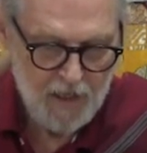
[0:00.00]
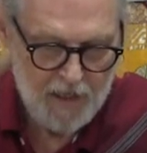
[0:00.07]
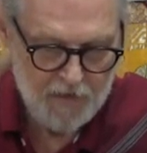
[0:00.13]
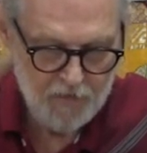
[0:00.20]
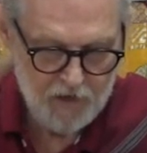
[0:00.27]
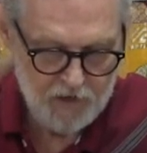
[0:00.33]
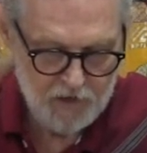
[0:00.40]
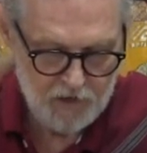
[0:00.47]

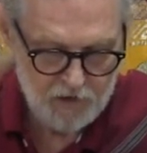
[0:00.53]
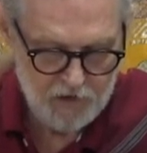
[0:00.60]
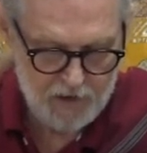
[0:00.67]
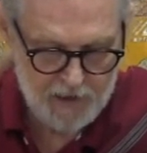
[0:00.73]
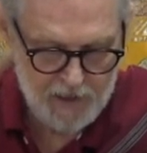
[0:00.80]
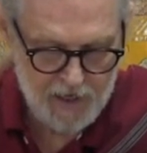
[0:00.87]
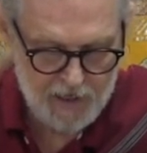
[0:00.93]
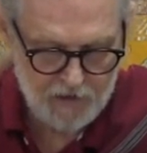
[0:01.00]
And this is
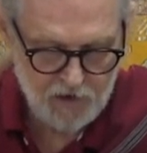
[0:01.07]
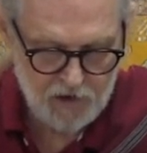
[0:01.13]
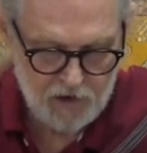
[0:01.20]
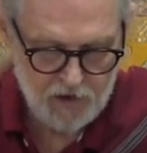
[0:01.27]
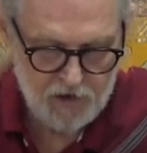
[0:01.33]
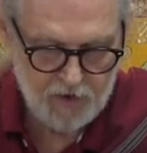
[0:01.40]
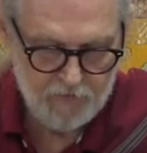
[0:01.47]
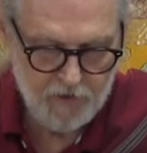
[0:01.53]
the
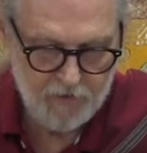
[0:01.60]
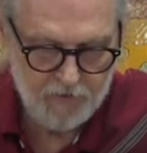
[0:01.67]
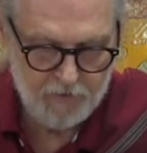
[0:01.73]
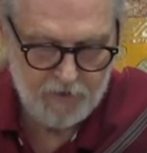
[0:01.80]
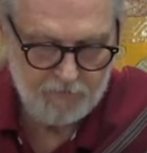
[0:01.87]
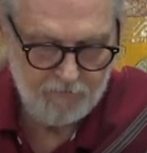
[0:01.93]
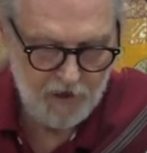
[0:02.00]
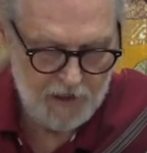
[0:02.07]
essence of the
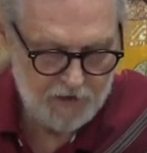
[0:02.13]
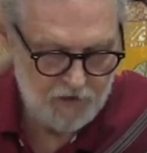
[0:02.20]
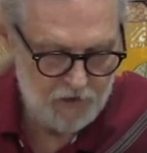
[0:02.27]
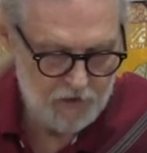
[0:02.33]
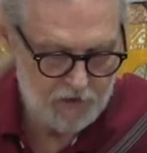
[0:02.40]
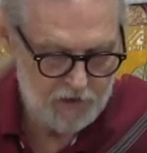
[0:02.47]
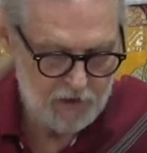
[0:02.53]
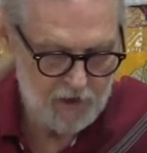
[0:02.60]
3
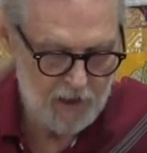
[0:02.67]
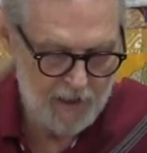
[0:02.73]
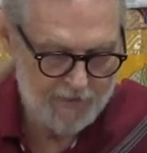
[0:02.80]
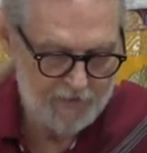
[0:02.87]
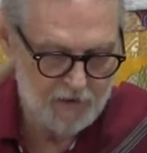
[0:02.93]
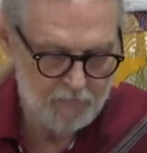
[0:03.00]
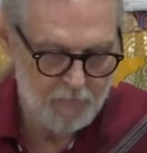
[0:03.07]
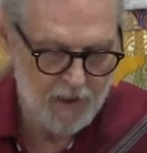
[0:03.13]
Vajras,
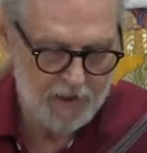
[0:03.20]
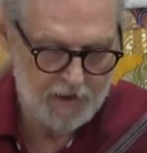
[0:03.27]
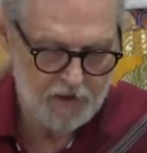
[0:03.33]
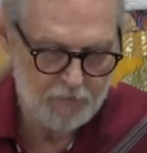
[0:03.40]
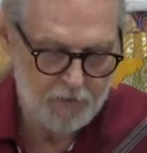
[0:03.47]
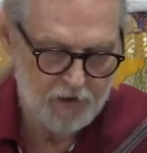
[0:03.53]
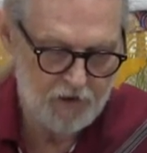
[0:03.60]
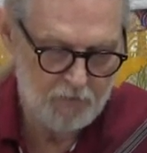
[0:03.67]
enlightened body,
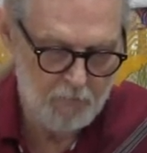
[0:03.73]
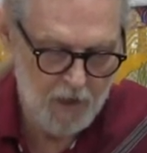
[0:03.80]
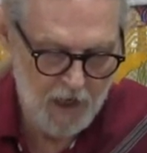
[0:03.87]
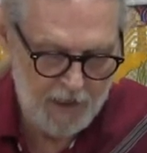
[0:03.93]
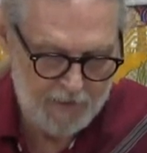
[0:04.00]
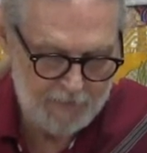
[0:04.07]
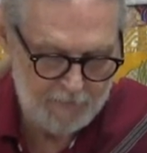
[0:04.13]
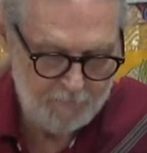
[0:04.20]
speech, and
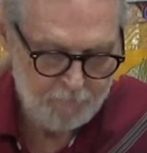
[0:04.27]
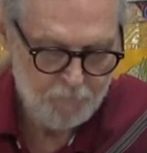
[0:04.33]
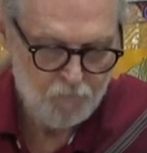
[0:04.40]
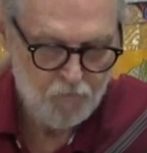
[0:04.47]
mind.